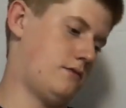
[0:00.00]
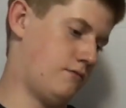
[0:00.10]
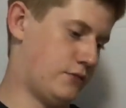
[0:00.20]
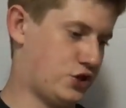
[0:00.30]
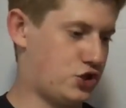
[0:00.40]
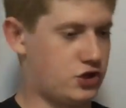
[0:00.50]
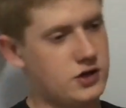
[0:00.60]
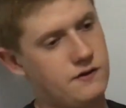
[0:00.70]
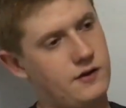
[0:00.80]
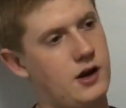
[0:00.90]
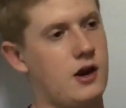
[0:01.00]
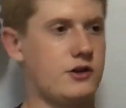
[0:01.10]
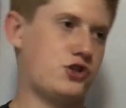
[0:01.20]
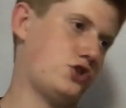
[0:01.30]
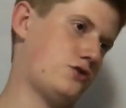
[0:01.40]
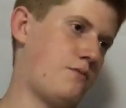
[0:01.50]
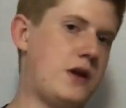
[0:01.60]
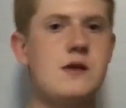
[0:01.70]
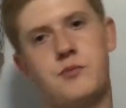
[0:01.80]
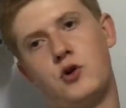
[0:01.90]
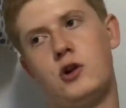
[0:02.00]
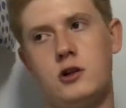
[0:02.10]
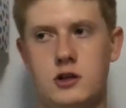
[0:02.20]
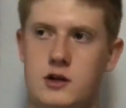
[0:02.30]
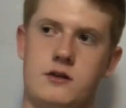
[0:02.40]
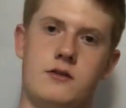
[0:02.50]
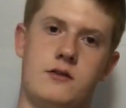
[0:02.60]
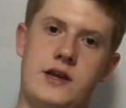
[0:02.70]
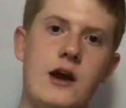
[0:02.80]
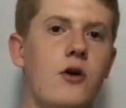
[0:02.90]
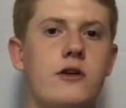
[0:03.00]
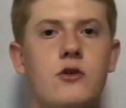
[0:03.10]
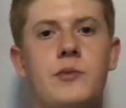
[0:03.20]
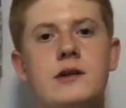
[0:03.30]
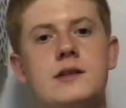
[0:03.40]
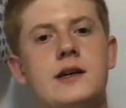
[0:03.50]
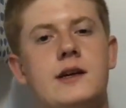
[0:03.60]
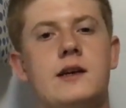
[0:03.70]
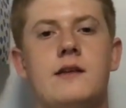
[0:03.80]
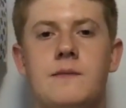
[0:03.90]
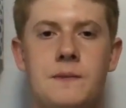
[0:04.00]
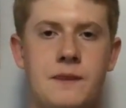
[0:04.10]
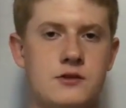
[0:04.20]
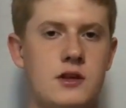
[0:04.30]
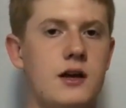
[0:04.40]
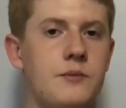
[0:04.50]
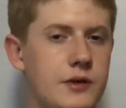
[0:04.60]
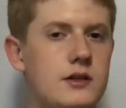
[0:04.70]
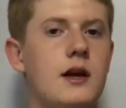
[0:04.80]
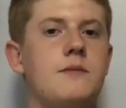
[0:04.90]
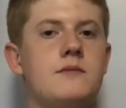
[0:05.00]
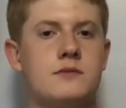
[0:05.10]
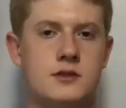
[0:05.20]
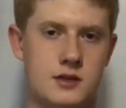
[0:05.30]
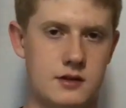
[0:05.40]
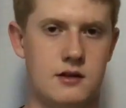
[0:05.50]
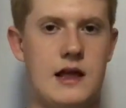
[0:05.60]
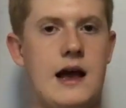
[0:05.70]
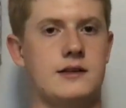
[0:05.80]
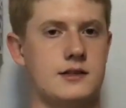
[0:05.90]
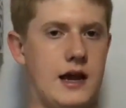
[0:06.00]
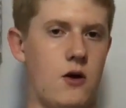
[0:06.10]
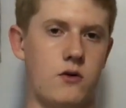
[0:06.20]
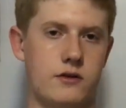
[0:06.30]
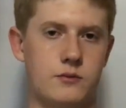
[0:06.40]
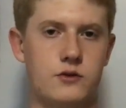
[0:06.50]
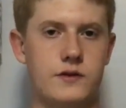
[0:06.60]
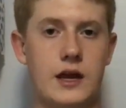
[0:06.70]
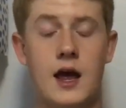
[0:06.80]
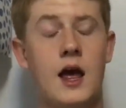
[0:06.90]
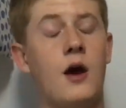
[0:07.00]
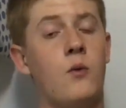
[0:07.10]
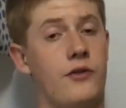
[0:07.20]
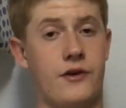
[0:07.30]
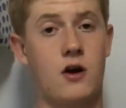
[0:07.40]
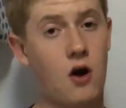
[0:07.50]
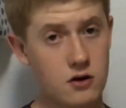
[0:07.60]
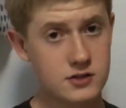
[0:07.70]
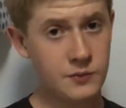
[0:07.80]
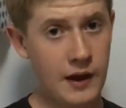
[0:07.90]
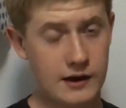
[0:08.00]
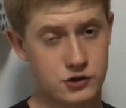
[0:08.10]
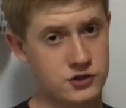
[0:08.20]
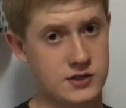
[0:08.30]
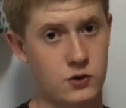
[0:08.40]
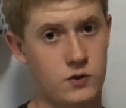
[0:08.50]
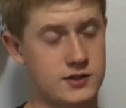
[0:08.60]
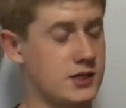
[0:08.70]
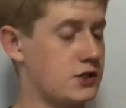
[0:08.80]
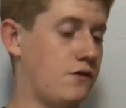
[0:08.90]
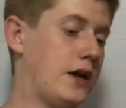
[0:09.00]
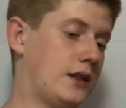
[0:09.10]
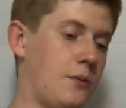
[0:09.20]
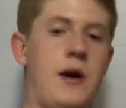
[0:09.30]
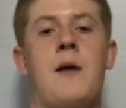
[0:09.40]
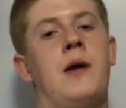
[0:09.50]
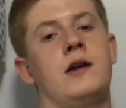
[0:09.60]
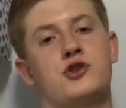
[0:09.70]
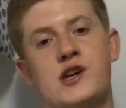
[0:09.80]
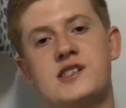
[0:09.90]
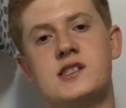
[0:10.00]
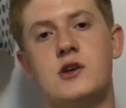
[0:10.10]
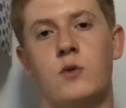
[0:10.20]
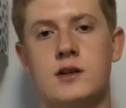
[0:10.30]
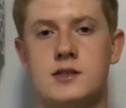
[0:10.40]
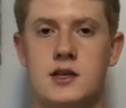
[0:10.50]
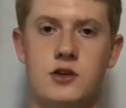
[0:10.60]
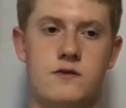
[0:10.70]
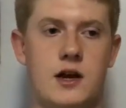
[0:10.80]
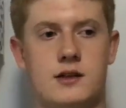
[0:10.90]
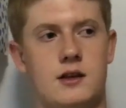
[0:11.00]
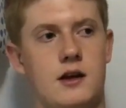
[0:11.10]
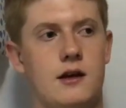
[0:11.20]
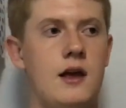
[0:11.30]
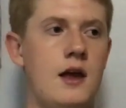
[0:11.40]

mischievous people and character building, and there's a lot of build-up to the last hour of the movie. Well, there are some action sequences. You've got the Batman chase sequence, and you've got the